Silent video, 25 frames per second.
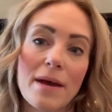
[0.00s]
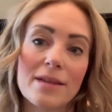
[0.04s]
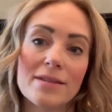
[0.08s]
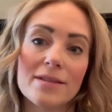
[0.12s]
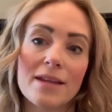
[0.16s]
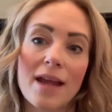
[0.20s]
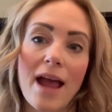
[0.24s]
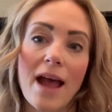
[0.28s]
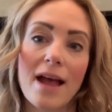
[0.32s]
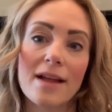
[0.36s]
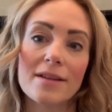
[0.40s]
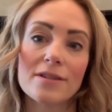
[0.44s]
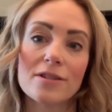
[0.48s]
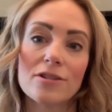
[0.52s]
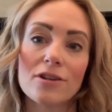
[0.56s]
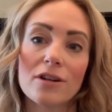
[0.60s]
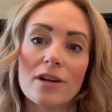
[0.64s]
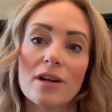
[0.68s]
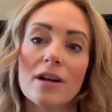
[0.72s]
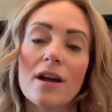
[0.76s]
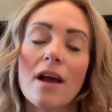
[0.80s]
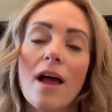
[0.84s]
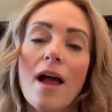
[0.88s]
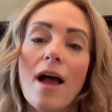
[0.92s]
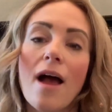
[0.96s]
best
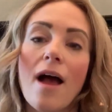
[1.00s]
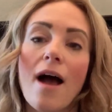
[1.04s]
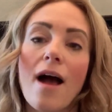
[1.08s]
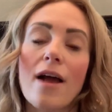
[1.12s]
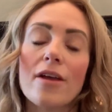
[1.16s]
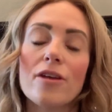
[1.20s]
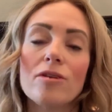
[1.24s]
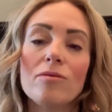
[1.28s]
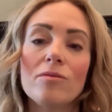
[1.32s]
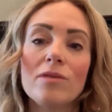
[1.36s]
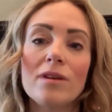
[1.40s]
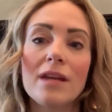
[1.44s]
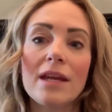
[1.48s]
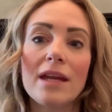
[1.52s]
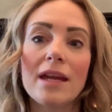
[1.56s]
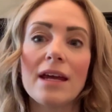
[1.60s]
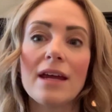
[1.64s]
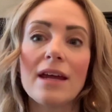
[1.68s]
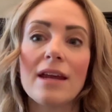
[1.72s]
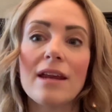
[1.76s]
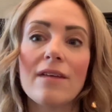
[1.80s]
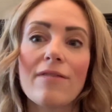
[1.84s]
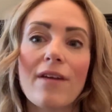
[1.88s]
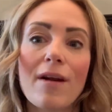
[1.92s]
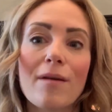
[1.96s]
answer. You
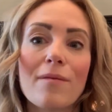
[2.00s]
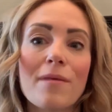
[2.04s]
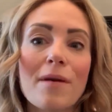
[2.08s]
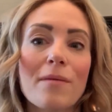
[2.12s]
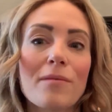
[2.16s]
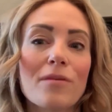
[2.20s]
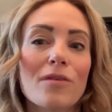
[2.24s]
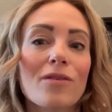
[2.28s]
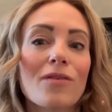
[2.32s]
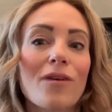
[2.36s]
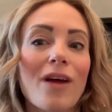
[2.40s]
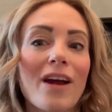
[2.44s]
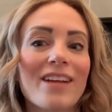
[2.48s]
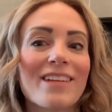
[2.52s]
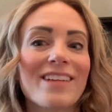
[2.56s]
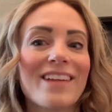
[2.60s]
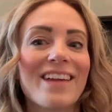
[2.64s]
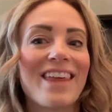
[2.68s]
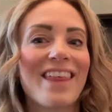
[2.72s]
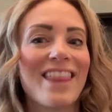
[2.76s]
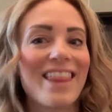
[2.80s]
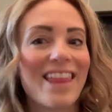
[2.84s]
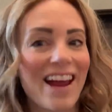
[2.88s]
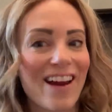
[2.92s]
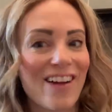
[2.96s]
need, if I remember
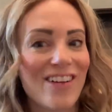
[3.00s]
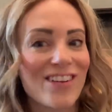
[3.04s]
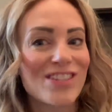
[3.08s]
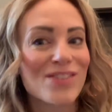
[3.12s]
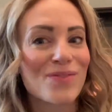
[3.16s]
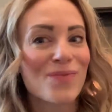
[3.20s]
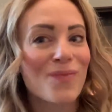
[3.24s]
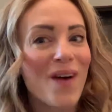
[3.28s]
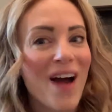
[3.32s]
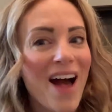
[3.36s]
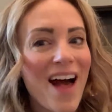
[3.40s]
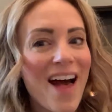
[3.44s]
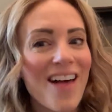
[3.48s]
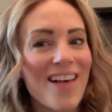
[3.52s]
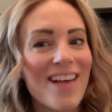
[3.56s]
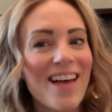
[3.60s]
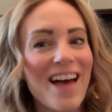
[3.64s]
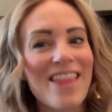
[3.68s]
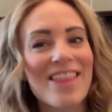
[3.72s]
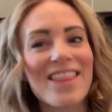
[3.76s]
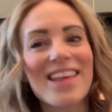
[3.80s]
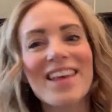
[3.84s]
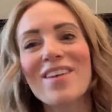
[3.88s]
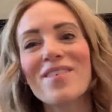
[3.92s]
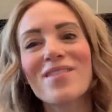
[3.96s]
correctly there as well,
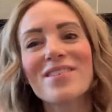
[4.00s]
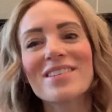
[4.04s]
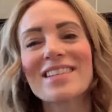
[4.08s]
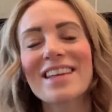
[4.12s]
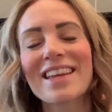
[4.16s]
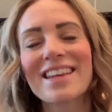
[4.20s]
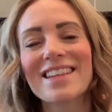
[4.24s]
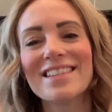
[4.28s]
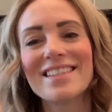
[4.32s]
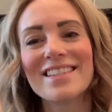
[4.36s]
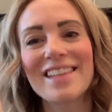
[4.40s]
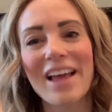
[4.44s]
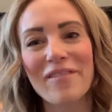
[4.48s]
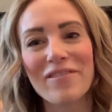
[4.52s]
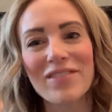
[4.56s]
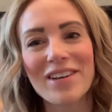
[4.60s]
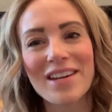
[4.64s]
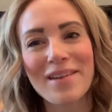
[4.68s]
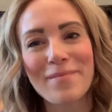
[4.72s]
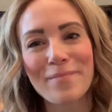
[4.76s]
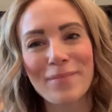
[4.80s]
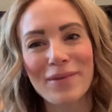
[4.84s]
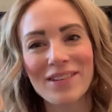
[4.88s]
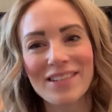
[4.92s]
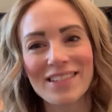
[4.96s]
I think it was like
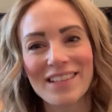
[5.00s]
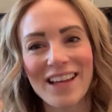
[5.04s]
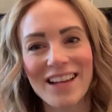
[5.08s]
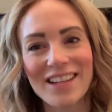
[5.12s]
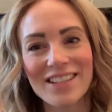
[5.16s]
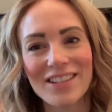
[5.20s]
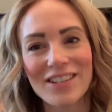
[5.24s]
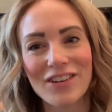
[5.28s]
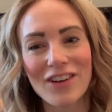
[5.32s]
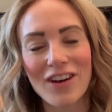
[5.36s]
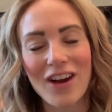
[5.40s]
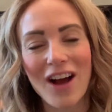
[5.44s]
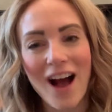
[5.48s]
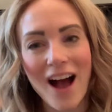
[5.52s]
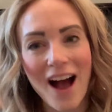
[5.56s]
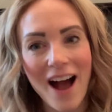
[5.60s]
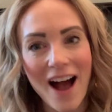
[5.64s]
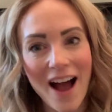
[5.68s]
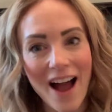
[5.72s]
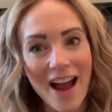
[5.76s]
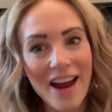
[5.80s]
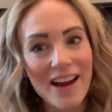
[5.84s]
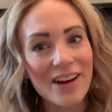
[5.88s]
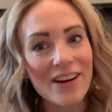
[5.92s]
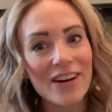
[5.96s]
70% or
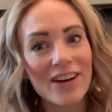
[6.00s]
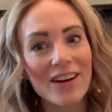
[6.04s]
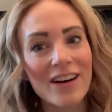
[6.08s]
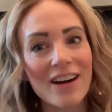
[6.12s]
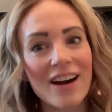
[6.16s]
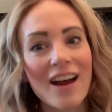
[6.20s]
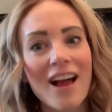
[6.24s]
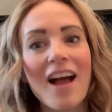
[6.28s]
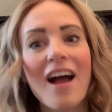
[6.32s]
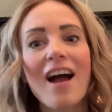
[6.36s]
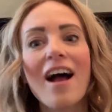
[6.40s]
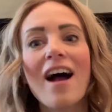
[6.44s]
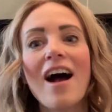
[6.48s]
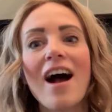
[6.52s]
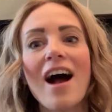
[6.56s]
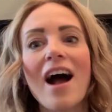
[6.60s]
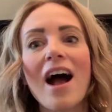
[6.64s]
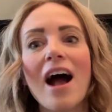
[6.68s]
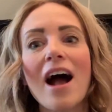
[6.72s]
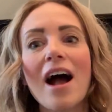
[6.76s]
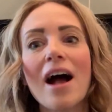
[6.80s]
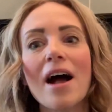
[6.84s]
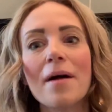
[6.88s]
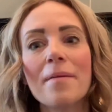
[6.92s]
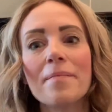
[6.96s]
higher.
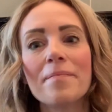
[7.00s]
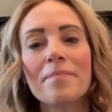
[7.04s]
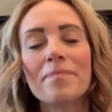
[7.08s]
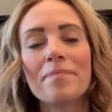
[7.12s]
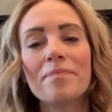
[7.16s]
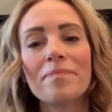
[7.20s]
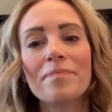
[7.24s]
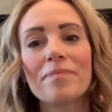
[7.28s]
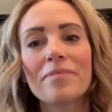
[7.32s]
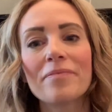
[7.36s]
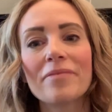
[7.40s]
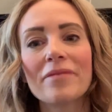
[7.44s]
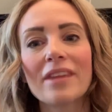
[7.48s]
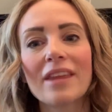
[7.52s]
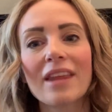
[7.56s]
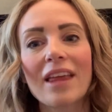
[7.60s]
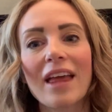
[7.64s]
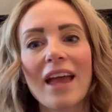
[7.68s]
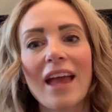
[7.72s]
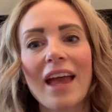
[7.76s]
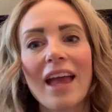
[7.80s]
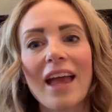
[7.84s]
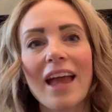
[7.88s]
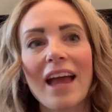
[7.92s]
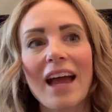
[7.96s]
I
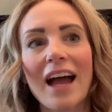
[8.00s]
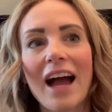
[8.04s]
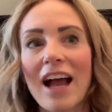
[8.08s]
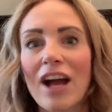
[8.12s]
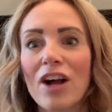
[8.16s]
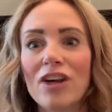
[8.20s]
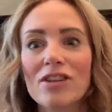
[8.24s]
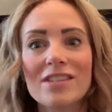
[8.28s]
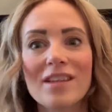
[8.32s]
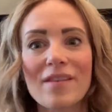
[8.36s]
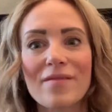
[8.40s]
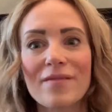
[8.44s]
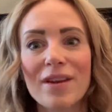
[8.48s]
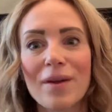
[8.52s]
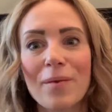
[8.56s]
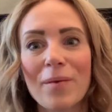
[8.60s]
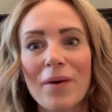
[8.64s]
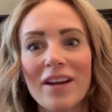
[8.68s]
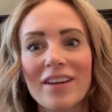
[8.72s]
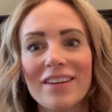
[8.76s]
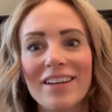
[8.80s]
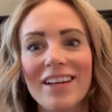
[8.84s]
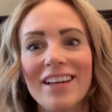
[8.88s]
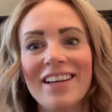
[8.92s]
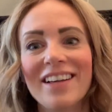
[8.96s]
got
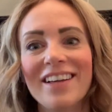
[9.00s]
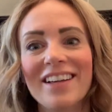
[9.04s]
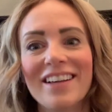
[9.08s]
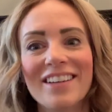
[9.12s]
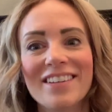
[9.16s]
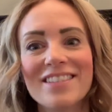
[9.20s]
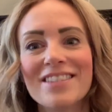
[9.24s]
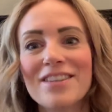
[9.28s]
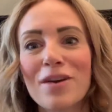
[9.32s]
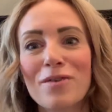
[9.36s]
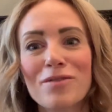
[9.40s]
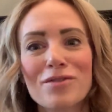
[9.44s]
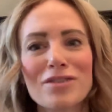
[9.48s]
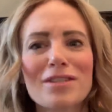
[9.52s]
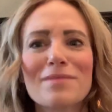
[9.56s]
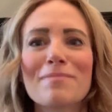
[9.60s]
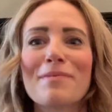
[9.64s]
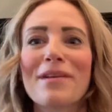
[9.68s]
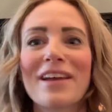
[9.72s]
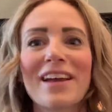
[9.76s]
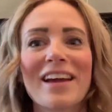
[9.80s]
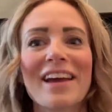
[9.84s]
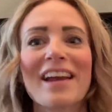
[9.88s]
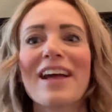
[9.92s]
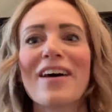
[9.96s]
71, so just
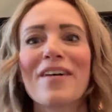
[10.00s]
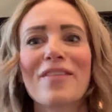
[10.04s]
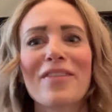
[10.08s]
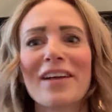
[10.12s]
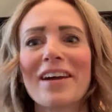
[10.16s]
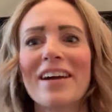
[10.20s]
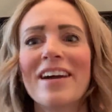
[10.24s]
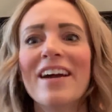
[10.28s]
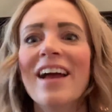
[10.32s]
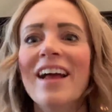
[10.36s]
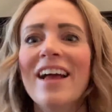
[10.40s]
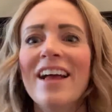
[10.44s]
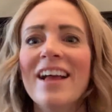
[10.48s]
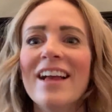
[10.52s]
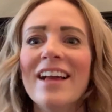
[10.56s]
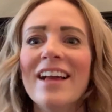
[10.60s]
putting it out there.